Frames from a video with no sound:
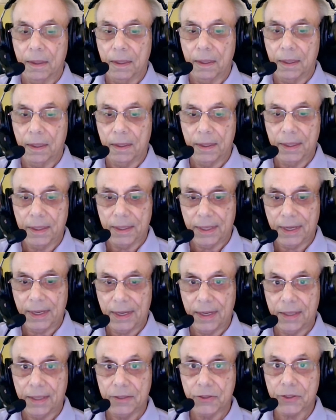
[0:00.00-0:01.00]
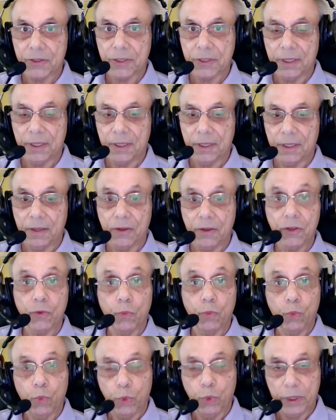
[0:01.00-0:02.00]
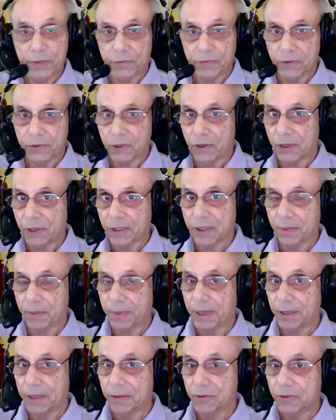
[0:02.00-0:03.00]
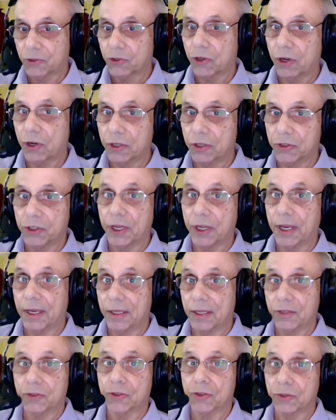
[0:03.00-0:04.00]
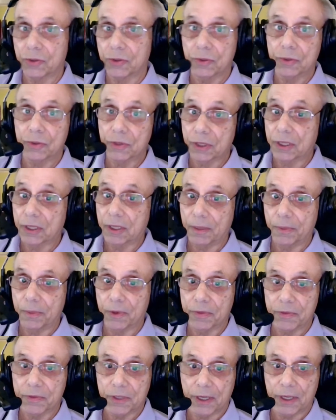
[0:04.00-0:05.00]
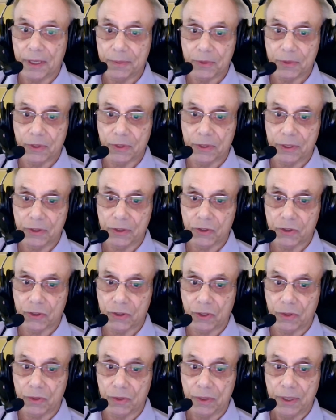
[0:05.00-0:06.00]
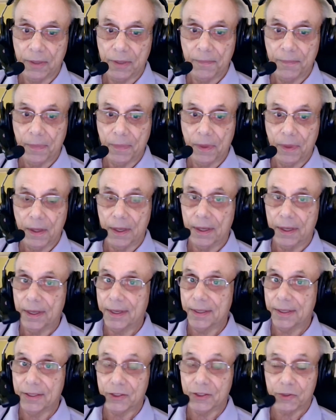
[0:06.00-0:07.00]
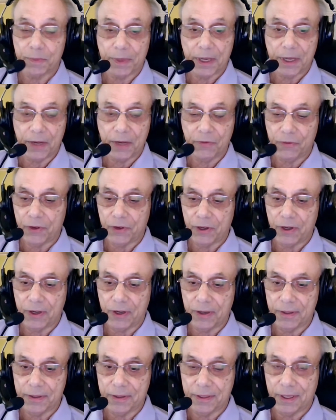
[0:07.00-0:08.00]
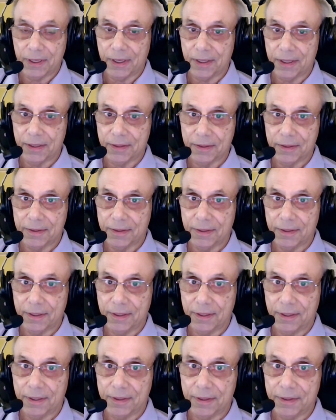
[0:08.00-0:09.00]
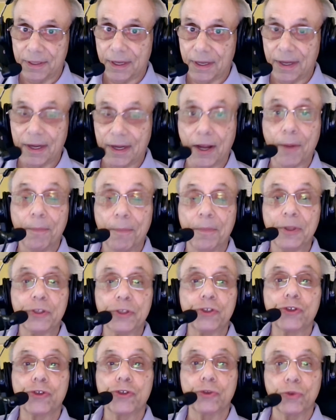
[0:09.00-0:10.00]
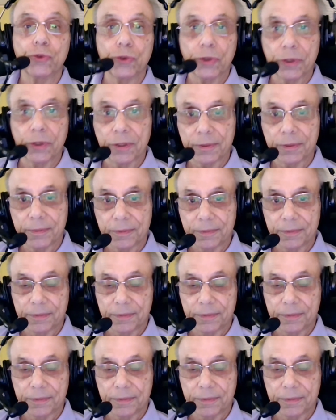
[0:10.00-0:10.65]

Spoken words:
It has. We've talked about charging issues a number of times on this show. It is by far not a mature